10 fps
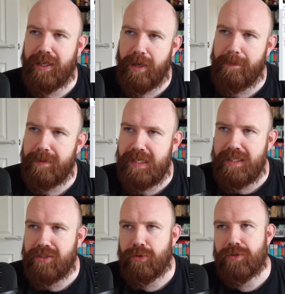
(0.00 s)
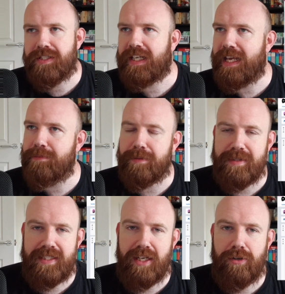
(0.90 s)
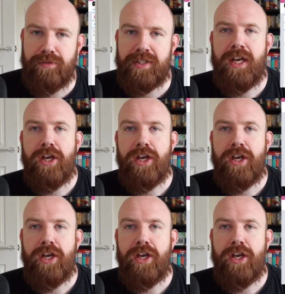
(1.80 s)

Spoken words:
companies, towards the games themselves,